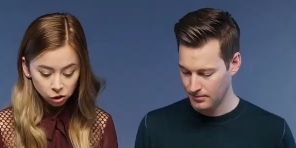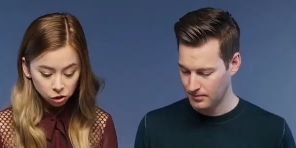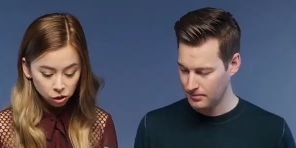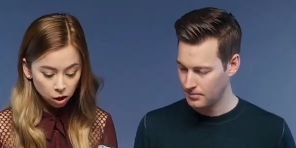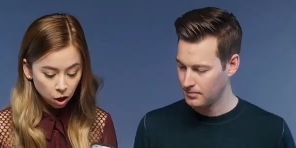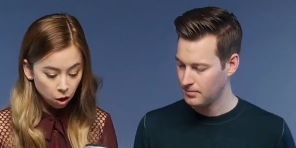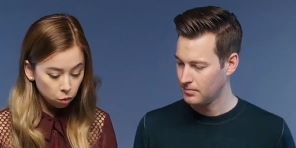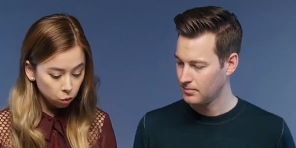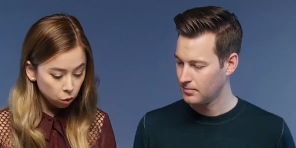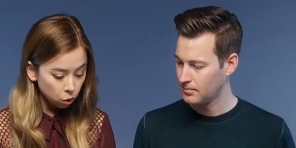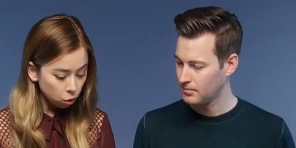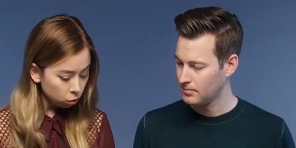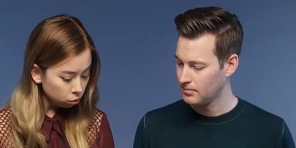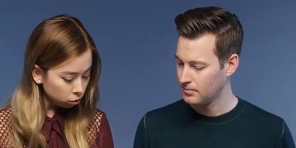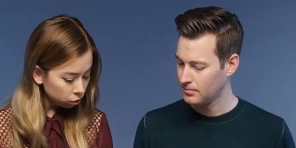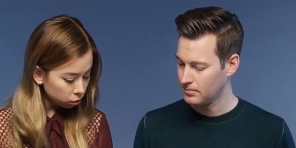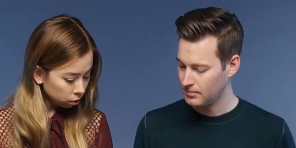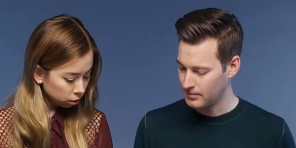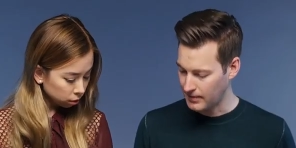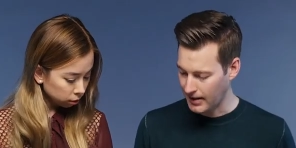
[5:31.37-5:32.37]
Speaker 1: so
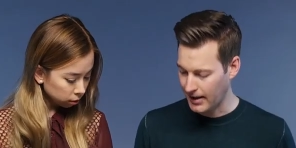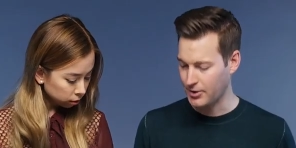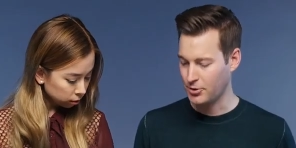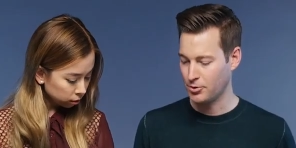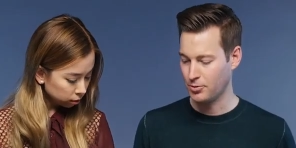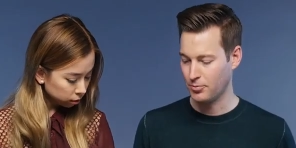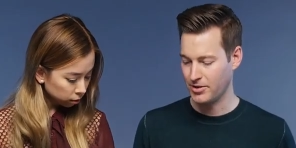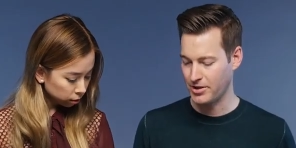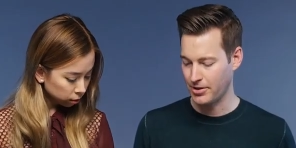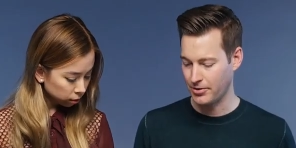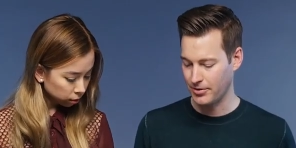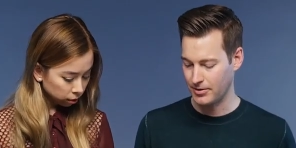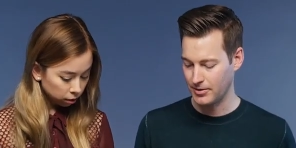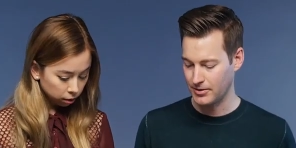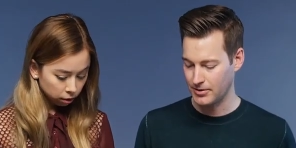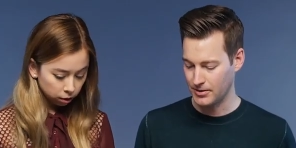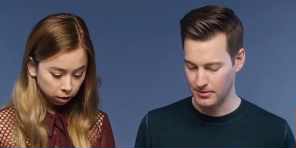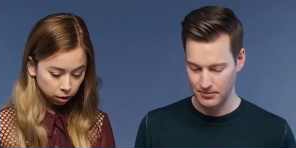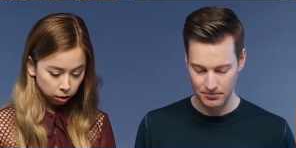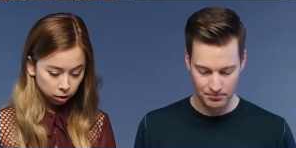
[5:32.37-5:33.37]
cool.
Speaker 2: Actual
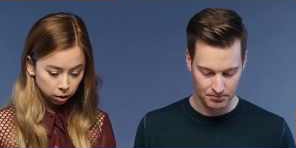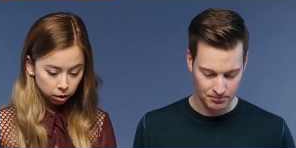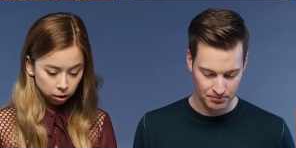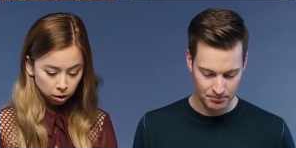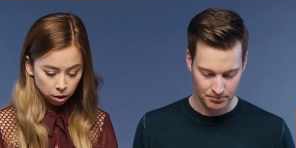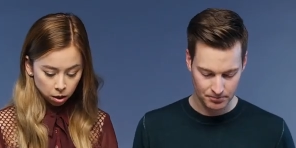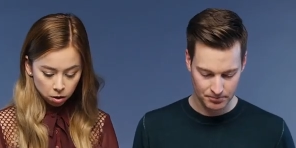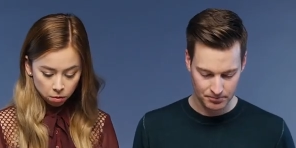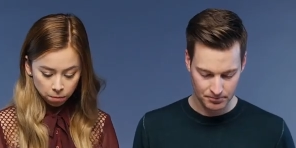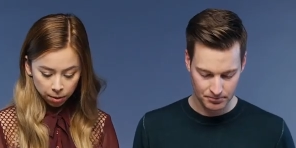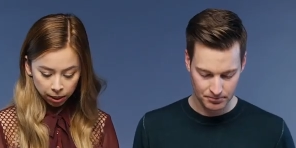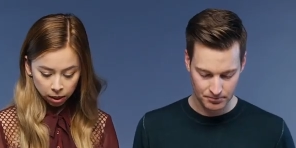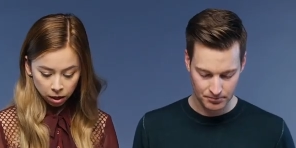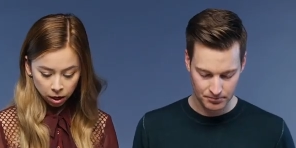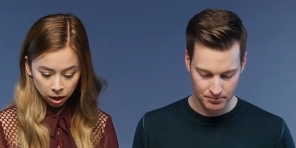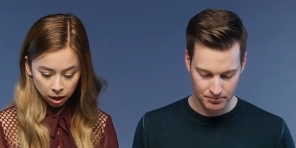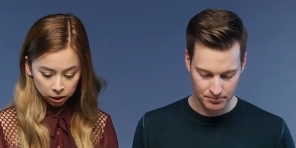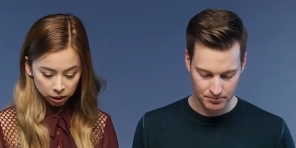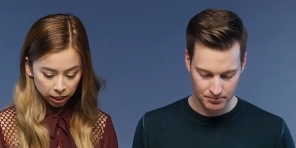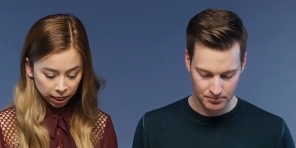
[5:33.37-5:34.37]
materials.
Speaker 1: Oh my
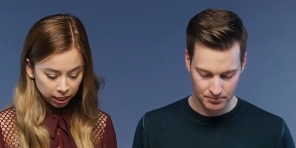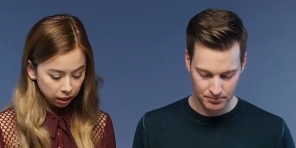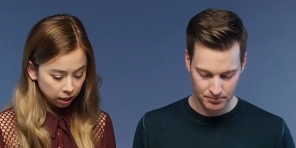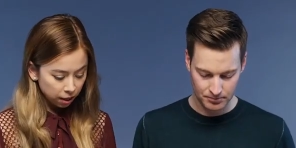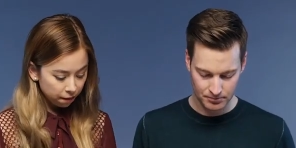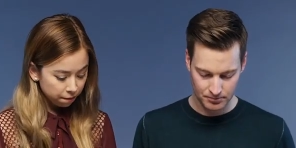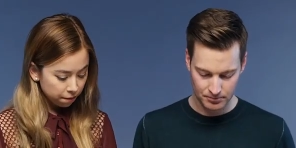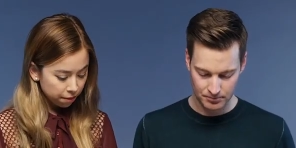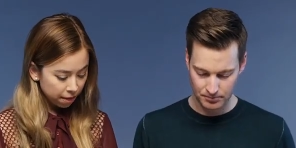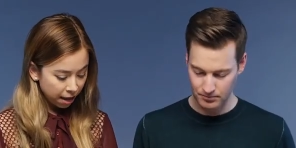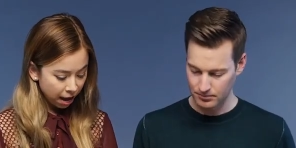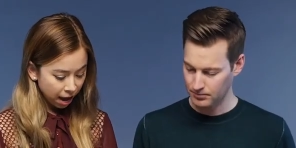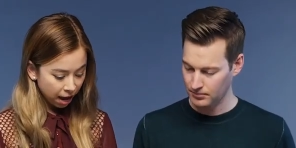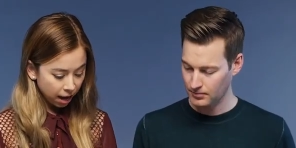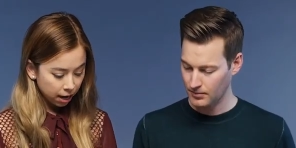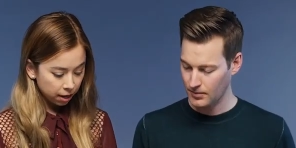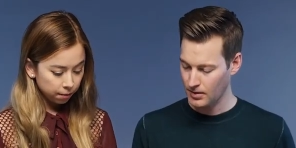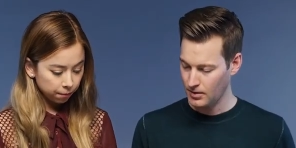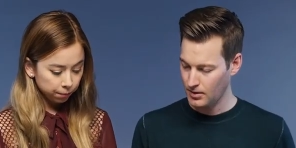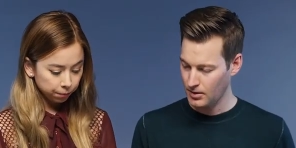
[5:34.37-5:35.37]
gosh, I love
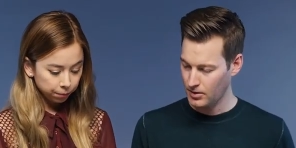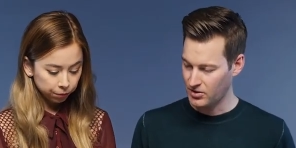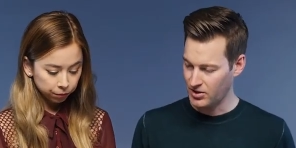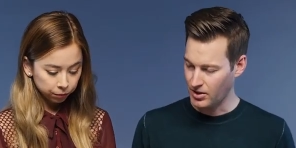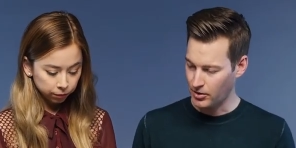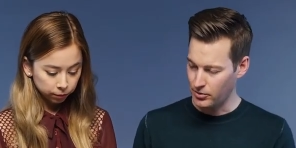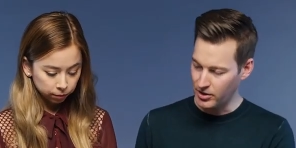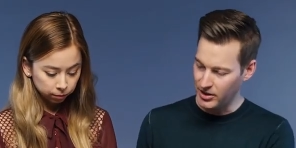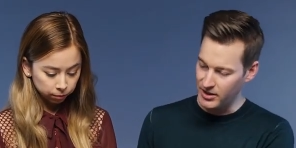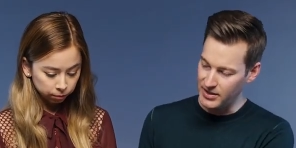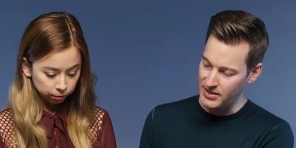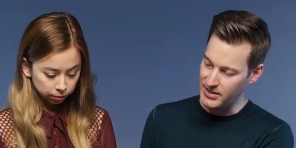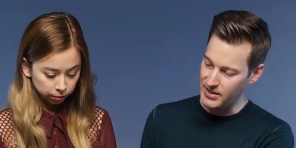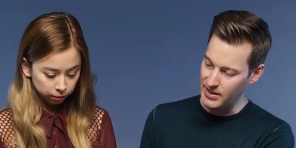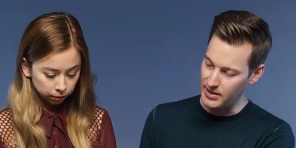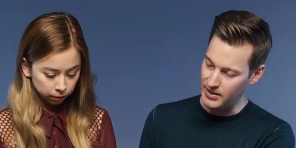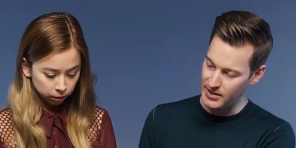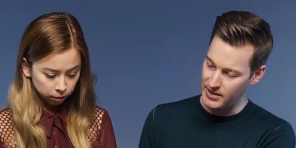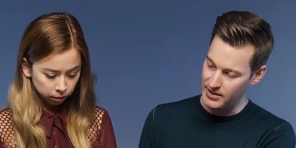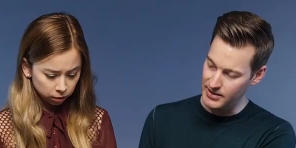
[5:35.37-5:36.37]
that.
Speaker 2: So you can see on the